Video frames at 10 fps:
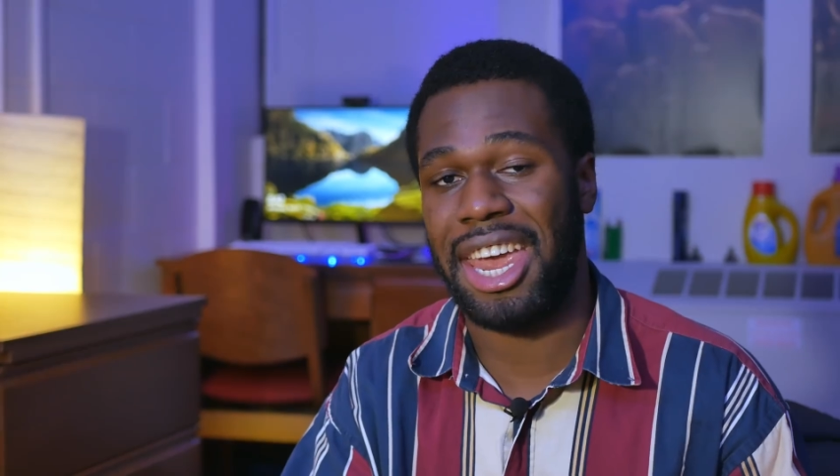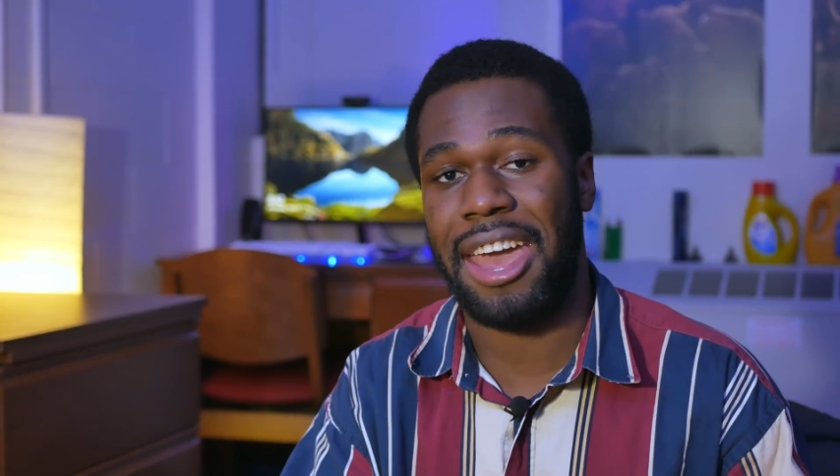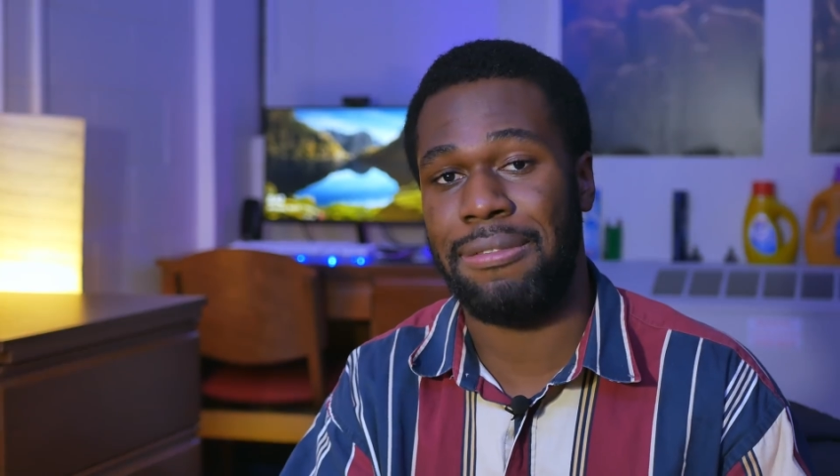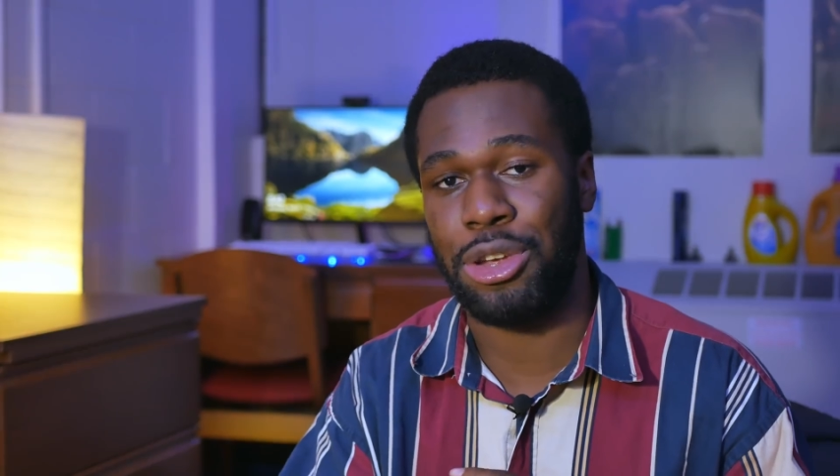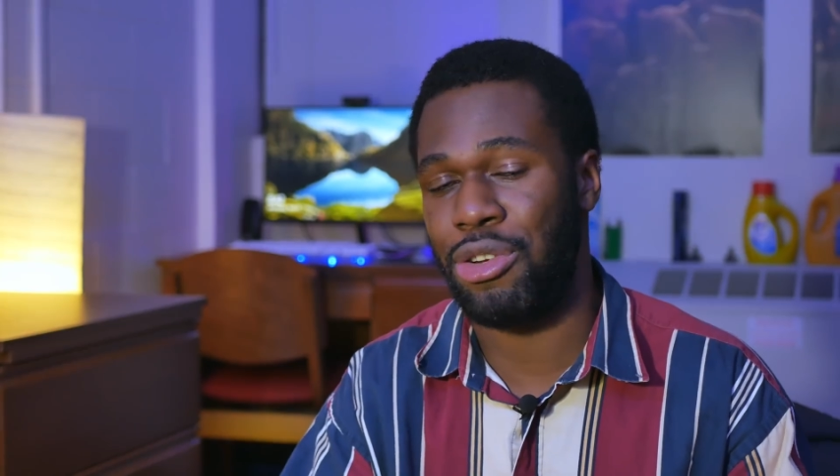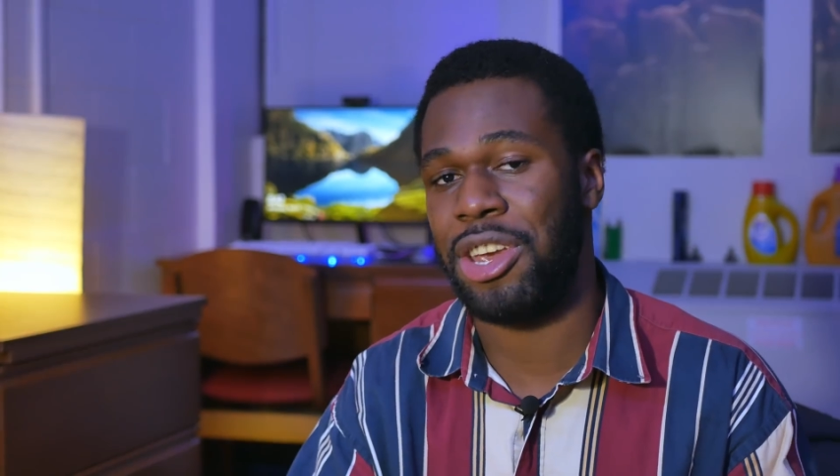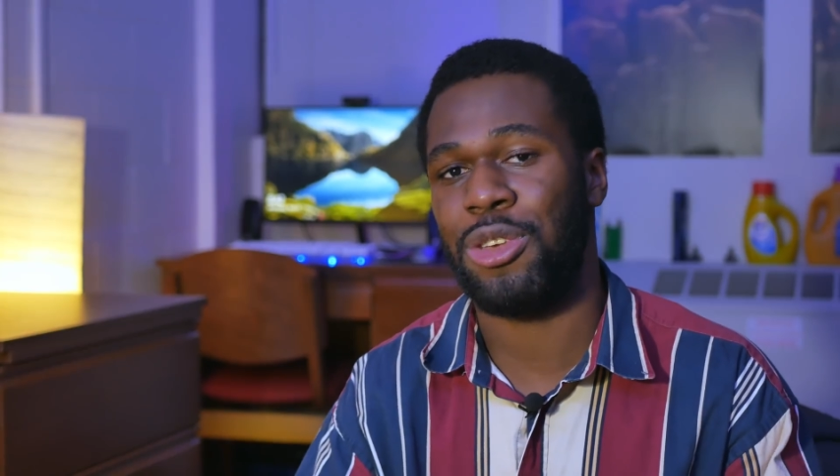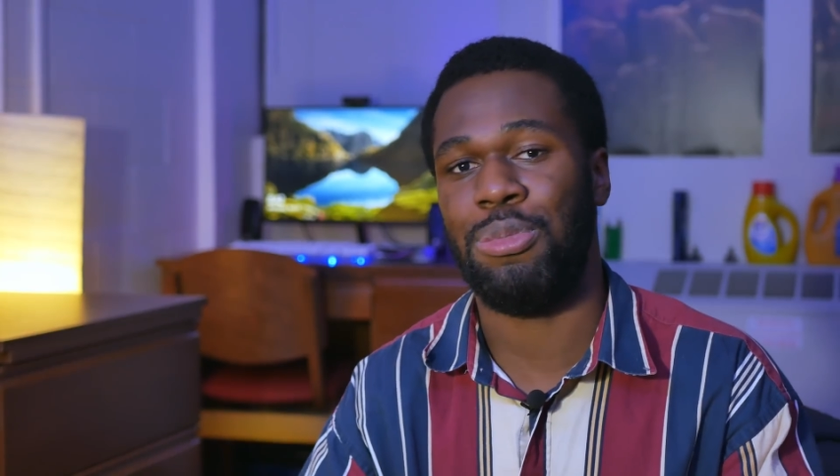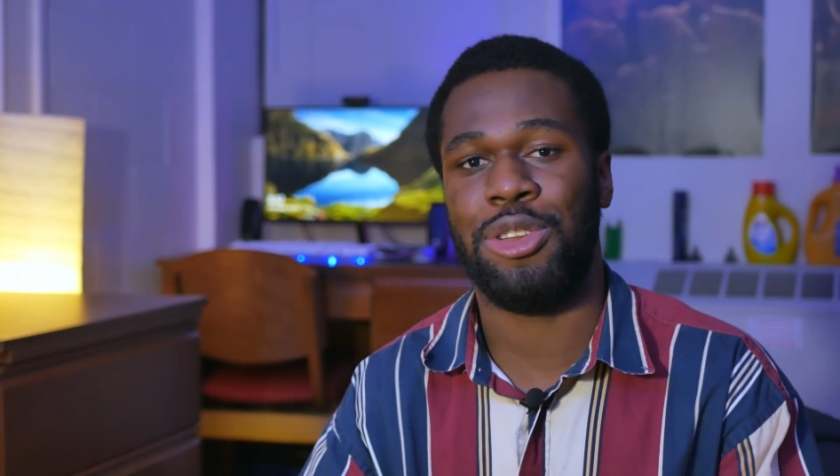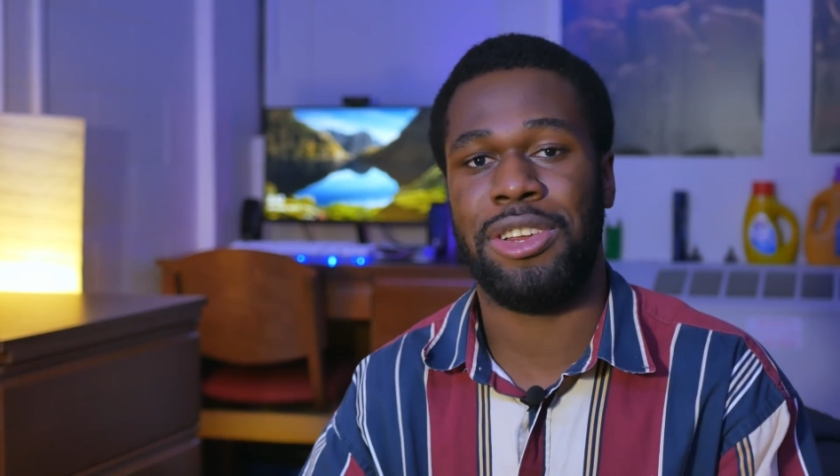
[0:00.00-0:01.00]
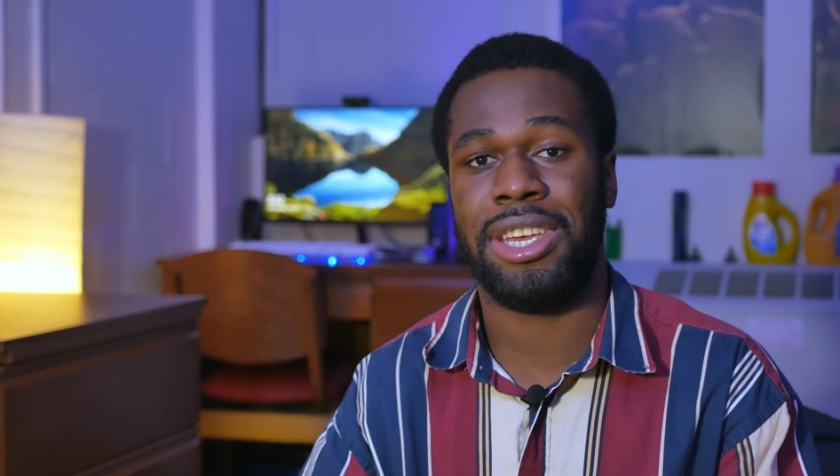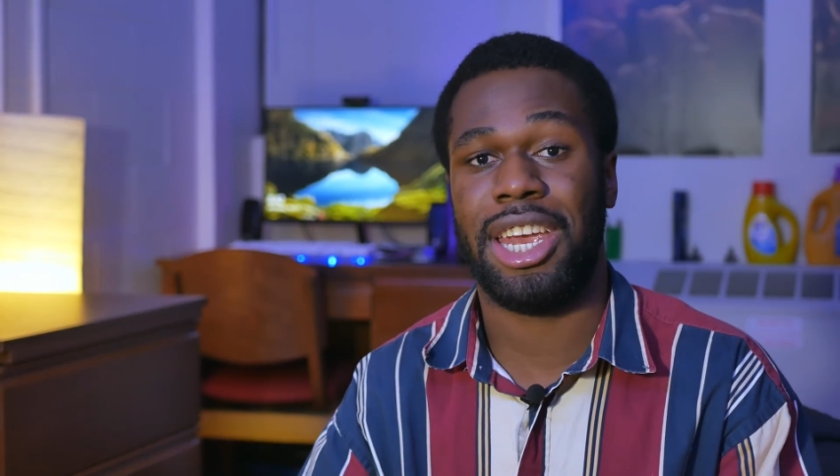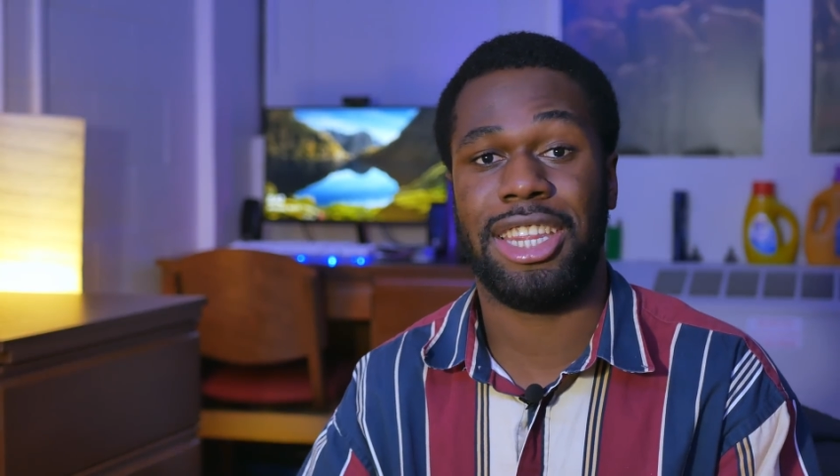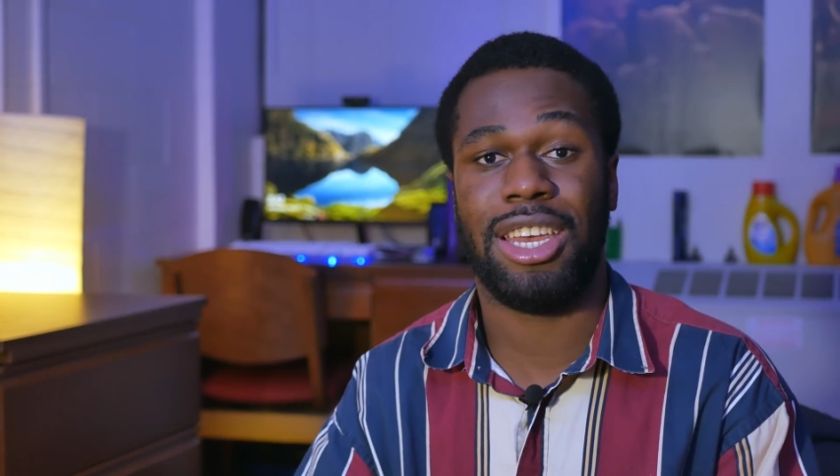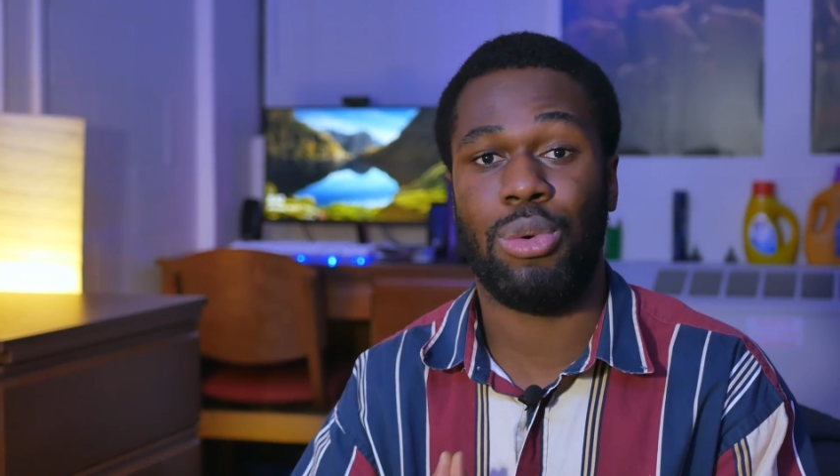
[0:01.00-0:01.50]
have a great community
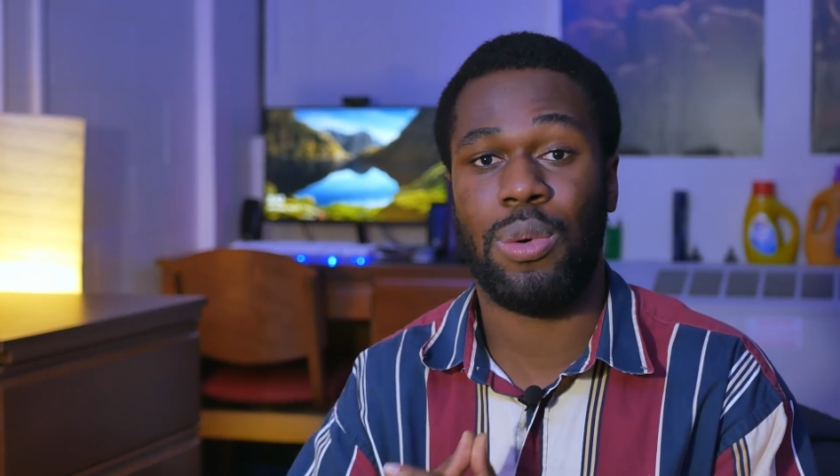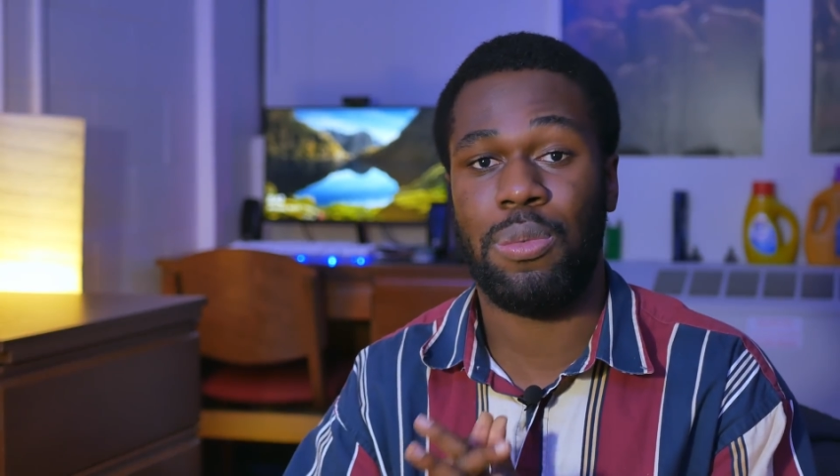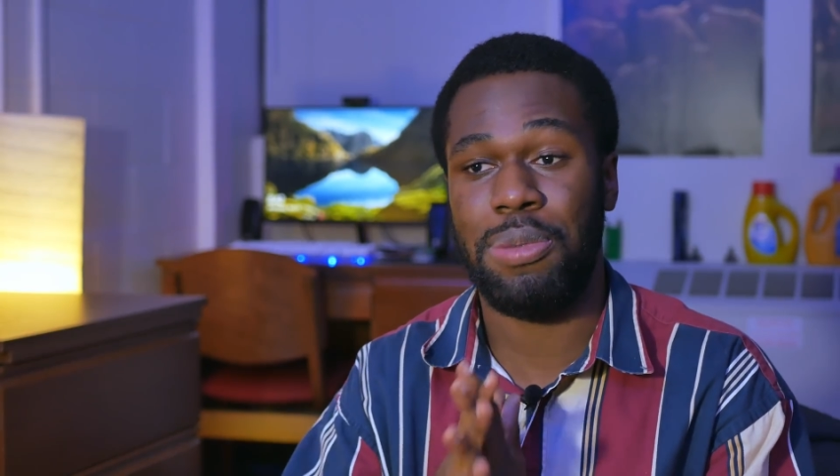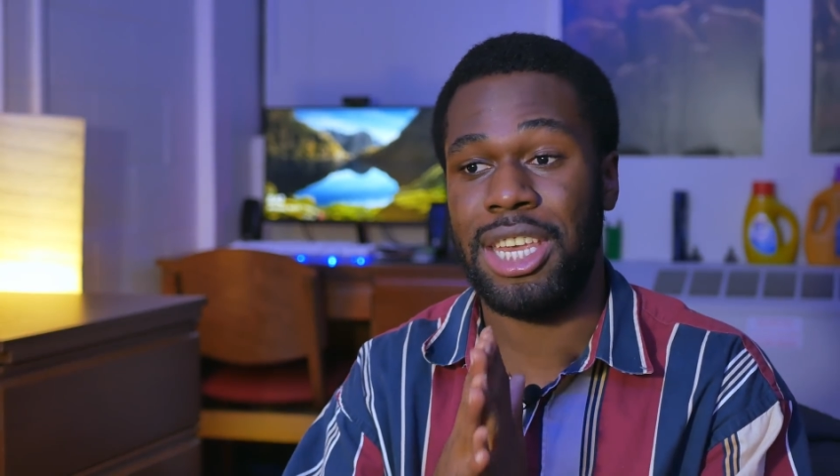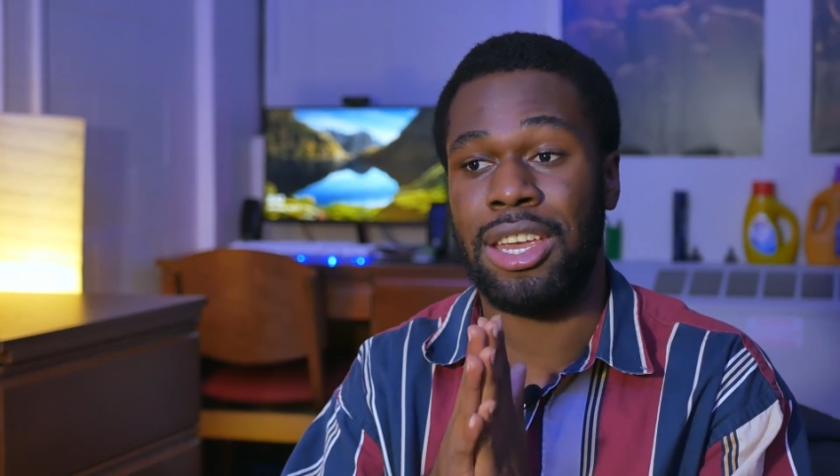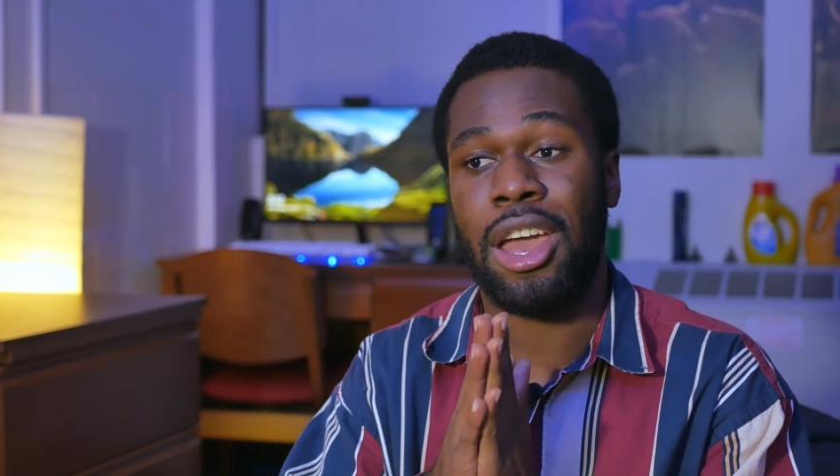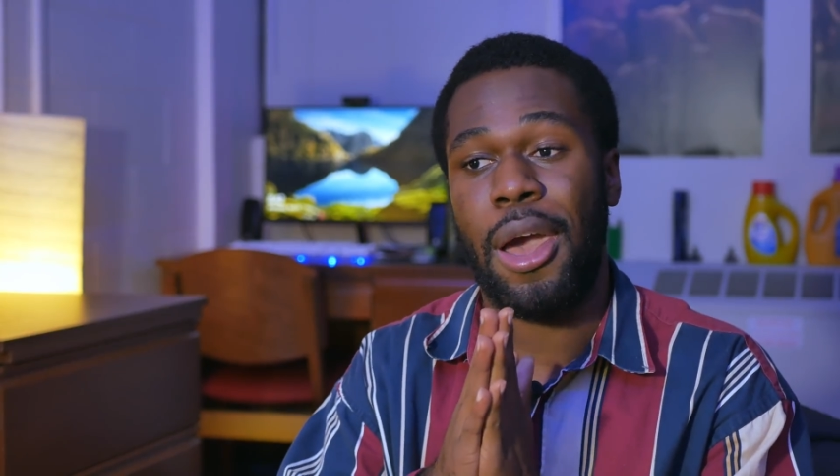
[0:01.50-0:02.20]
and they will be